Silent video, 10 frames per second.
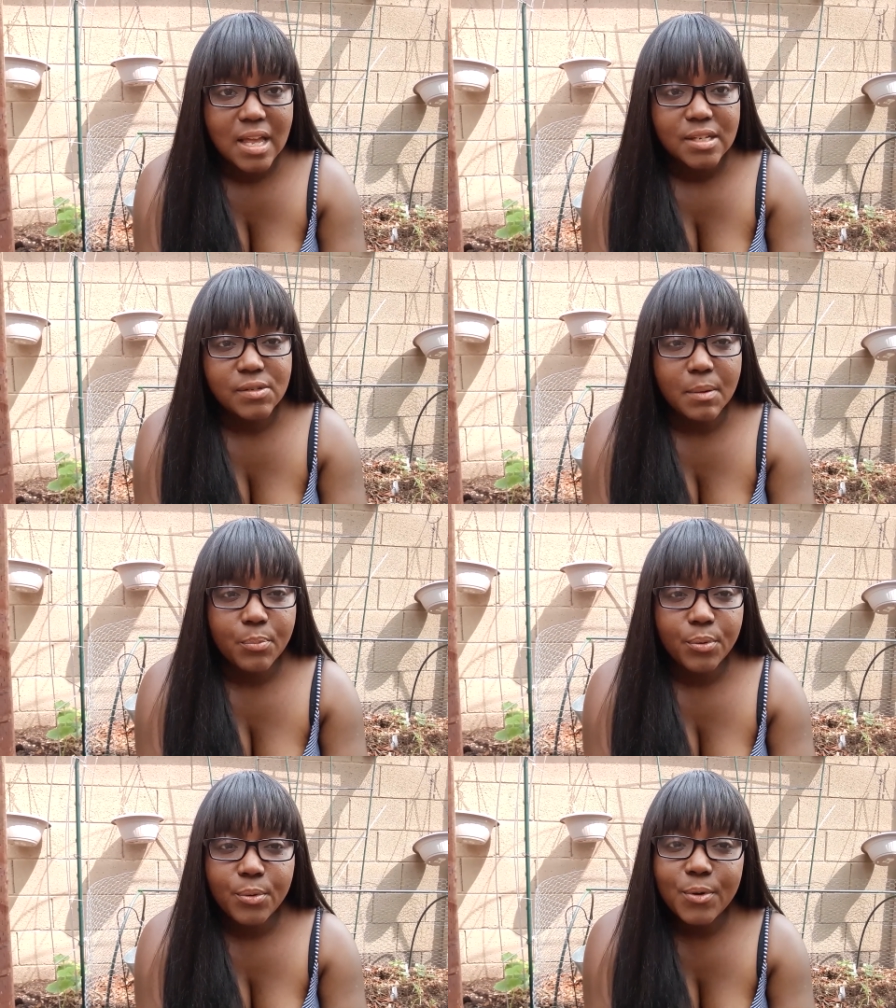so I'm
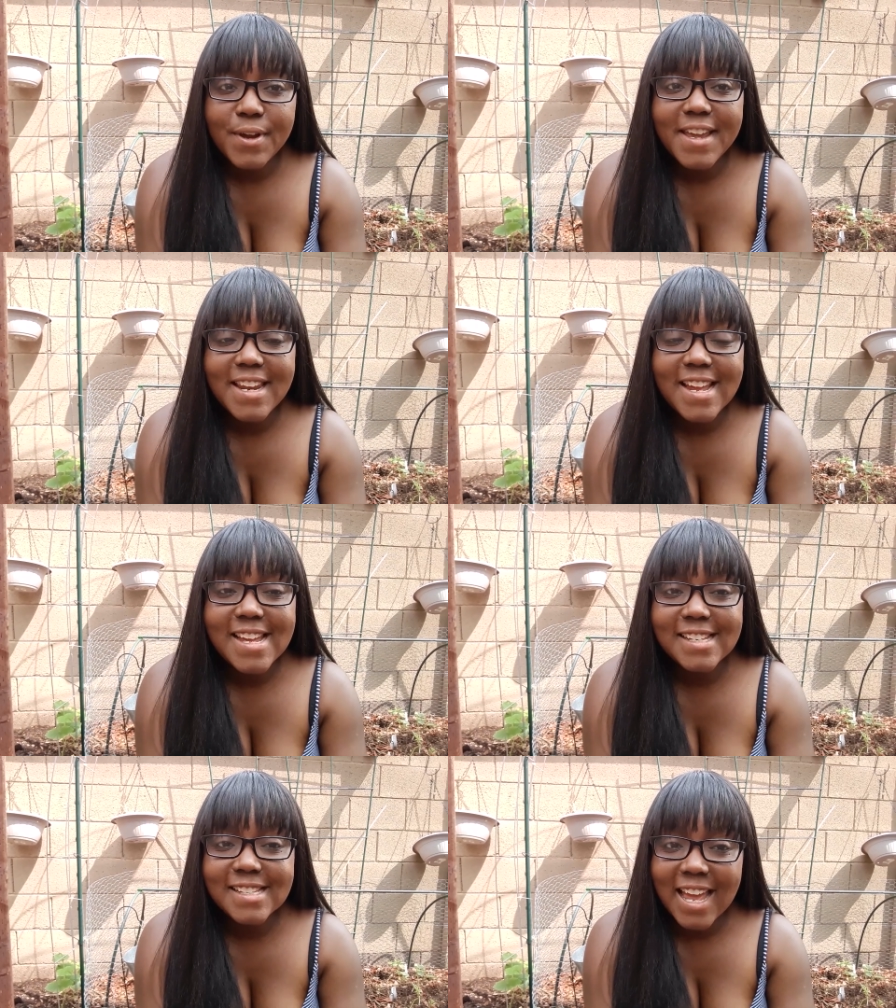pretty
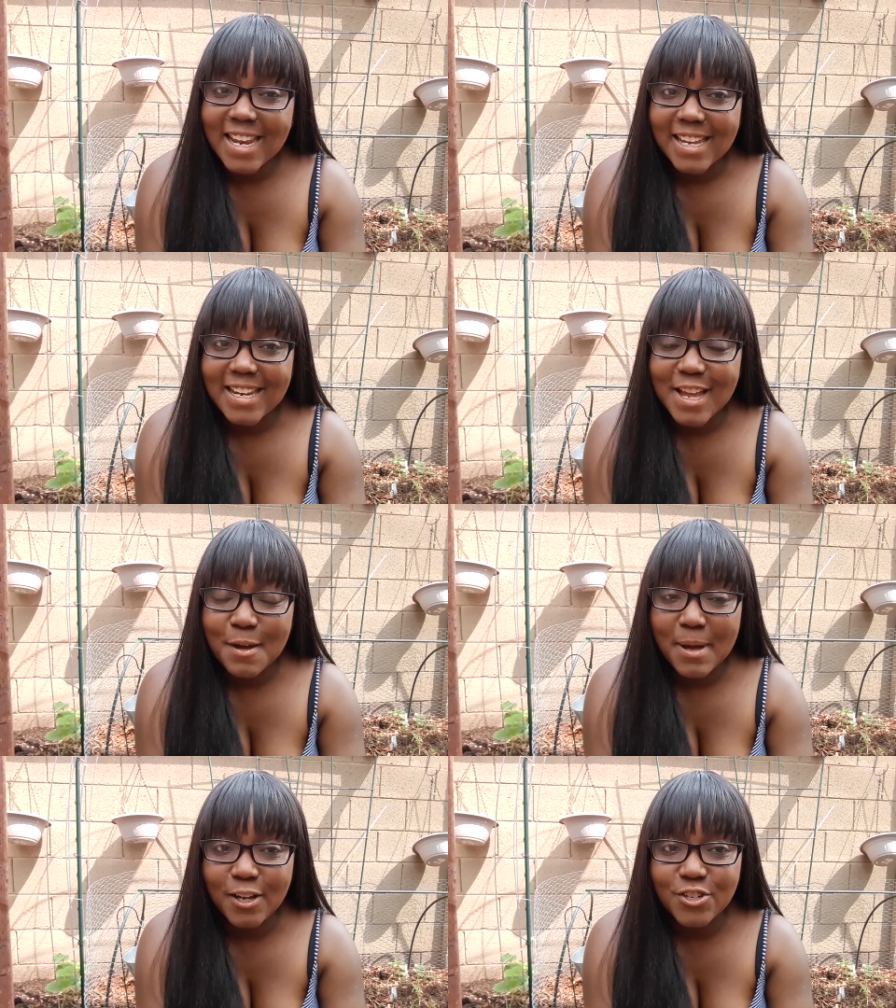excited
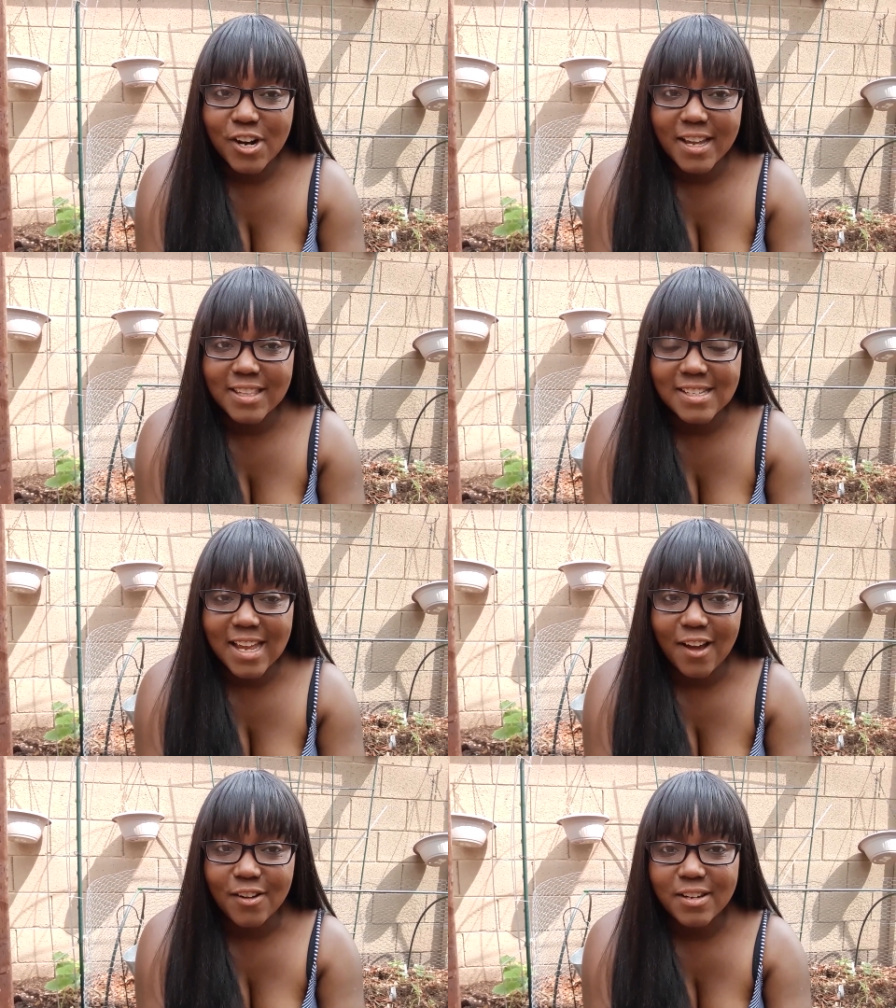about trying this
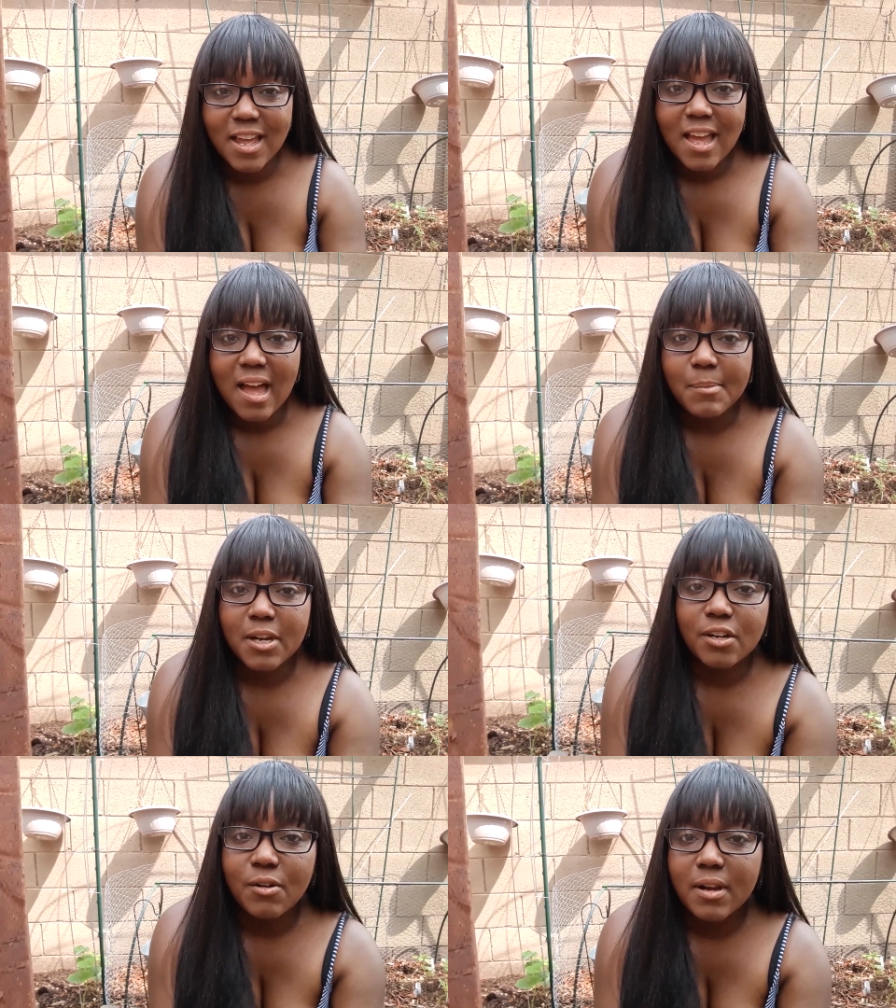out. I'm
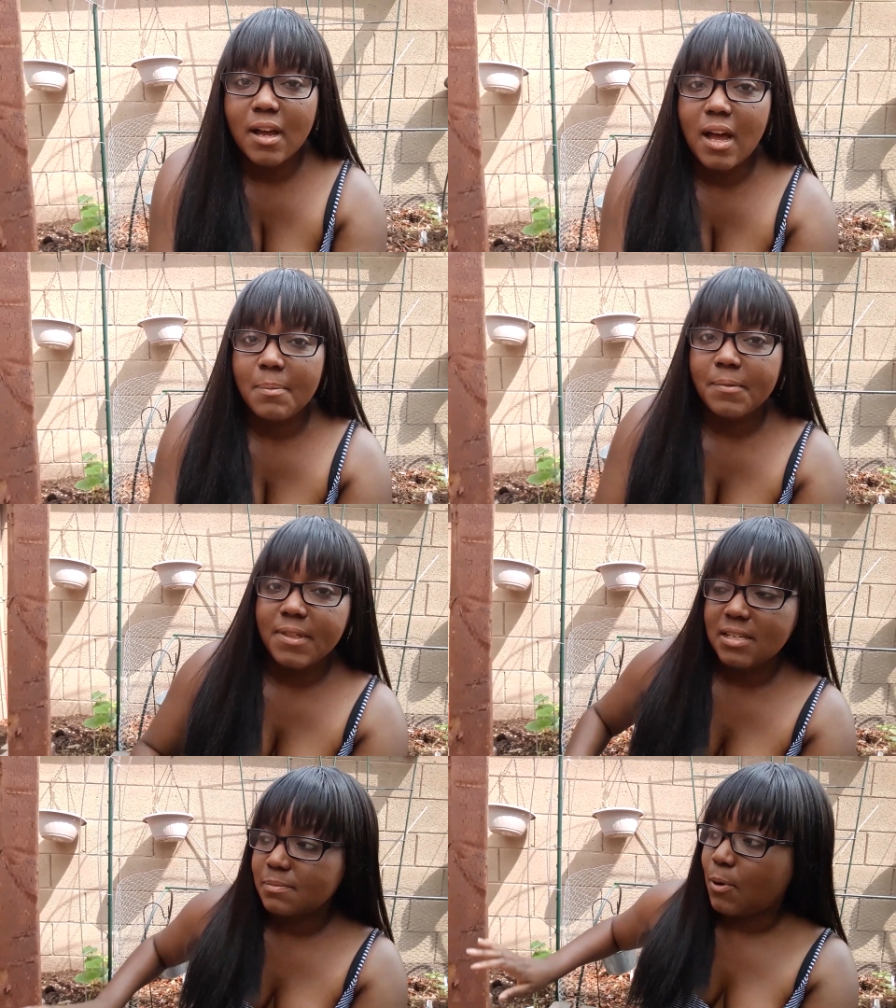gonna grow it up
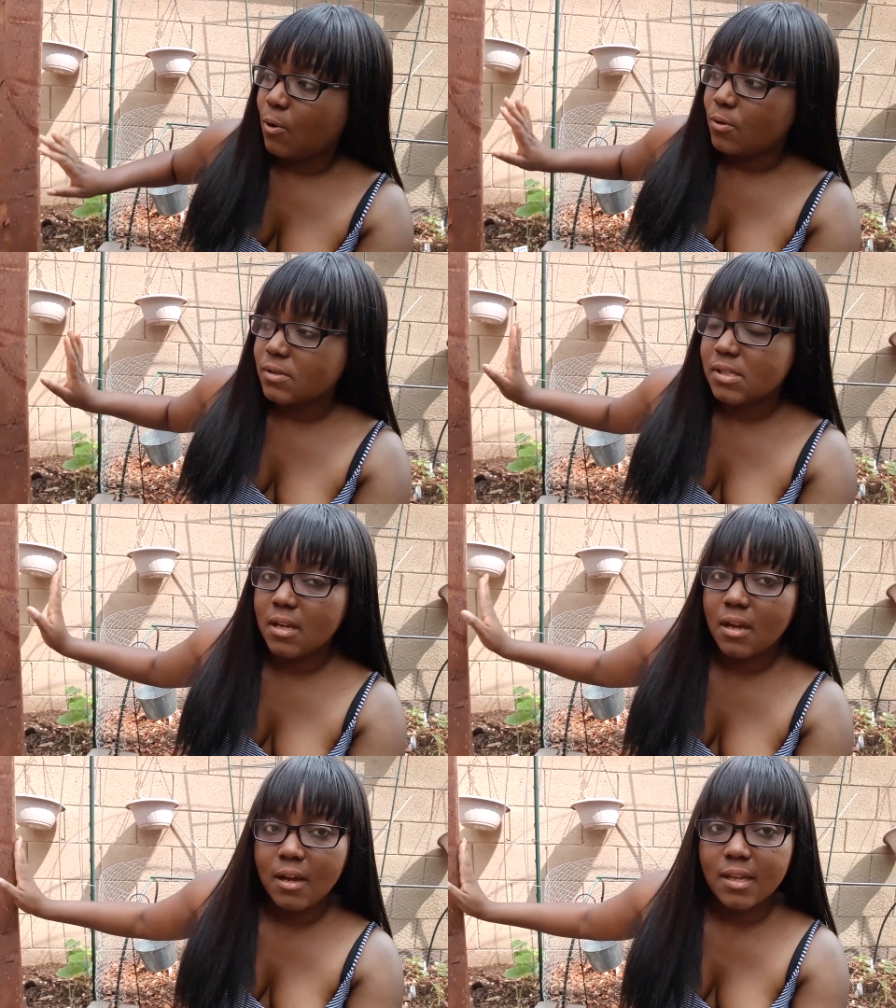these poles
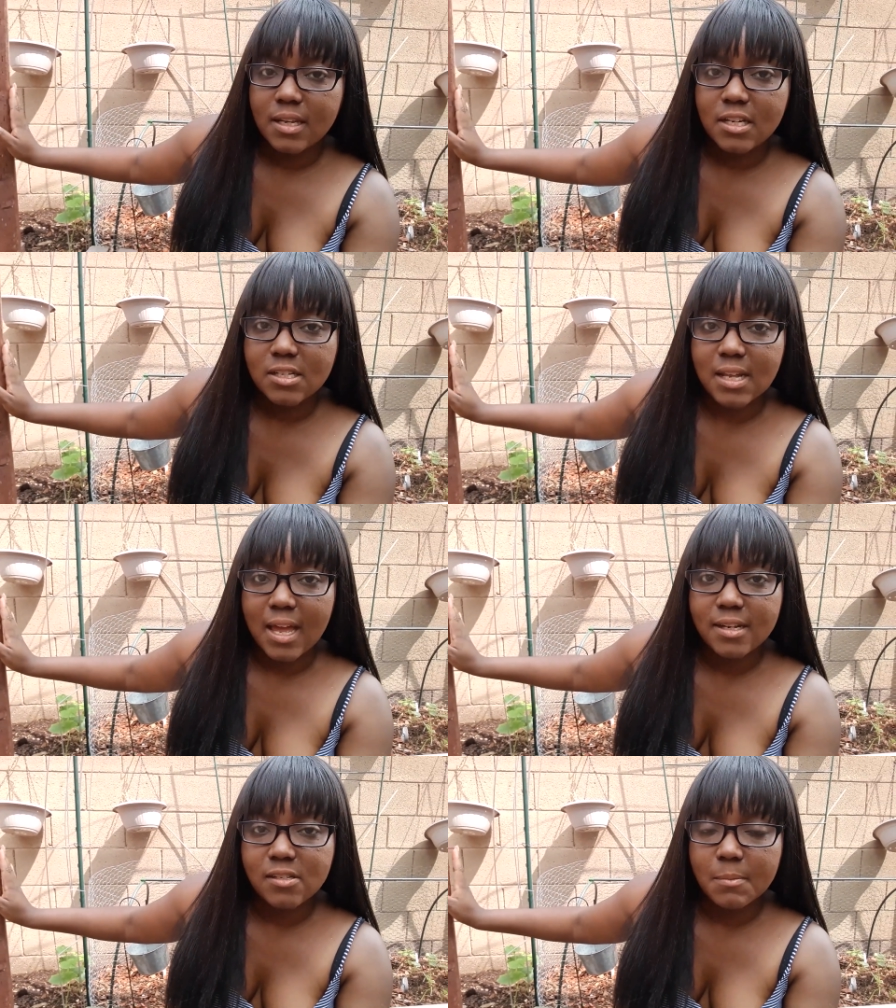on each
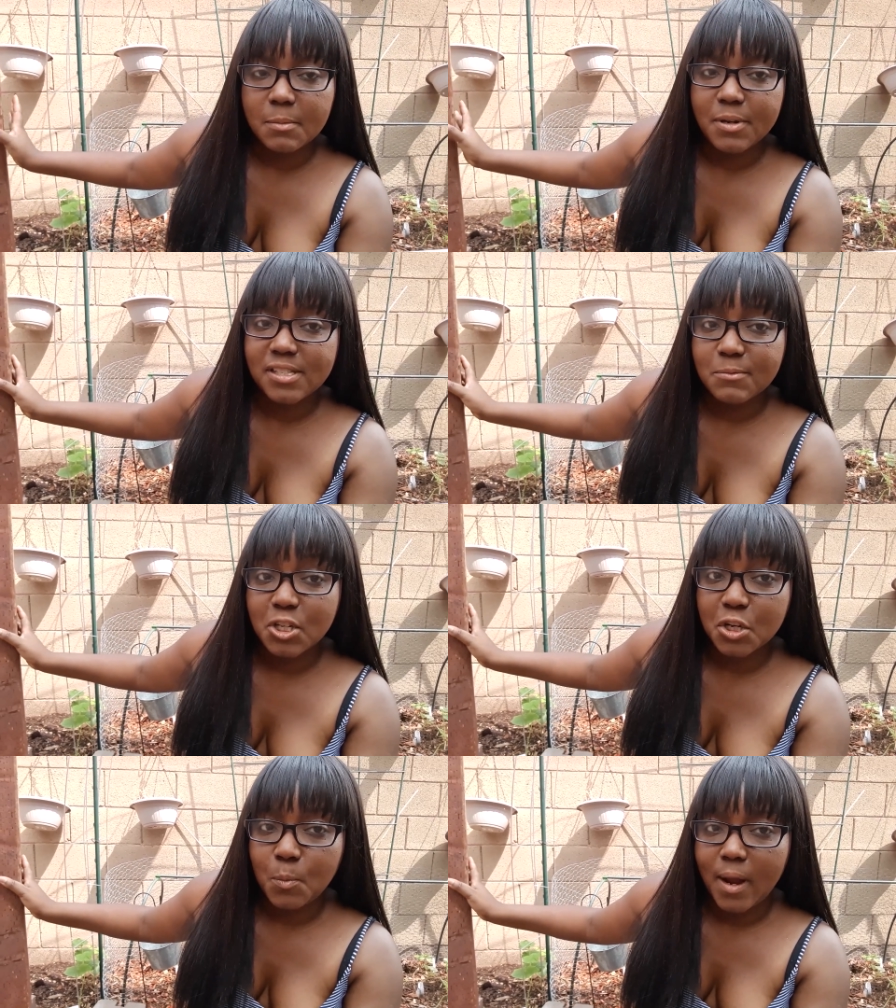side, so I'm gonna put some
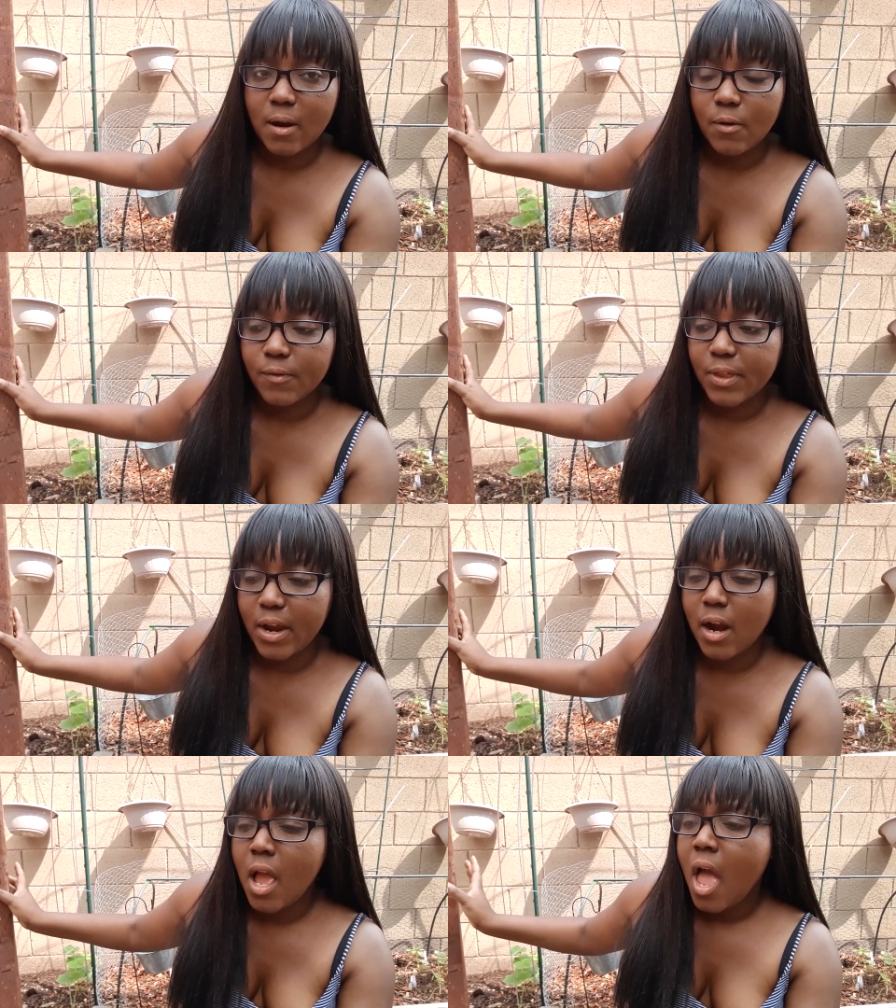chicken wire over
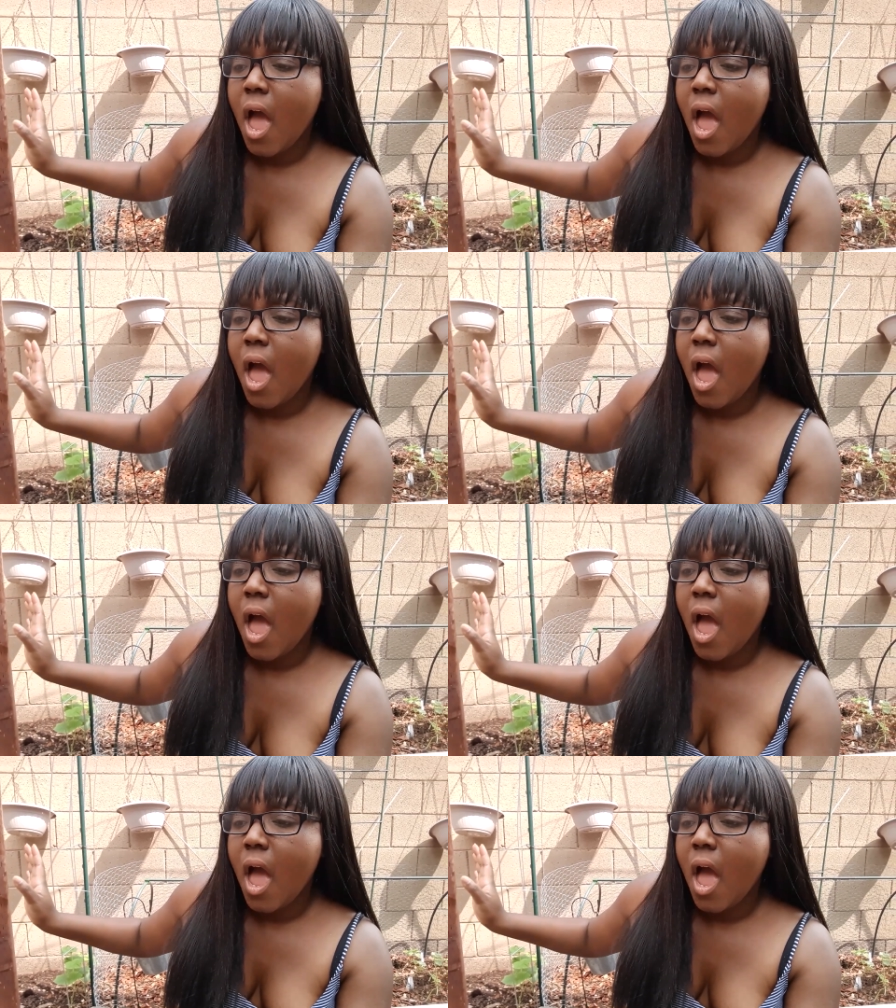there.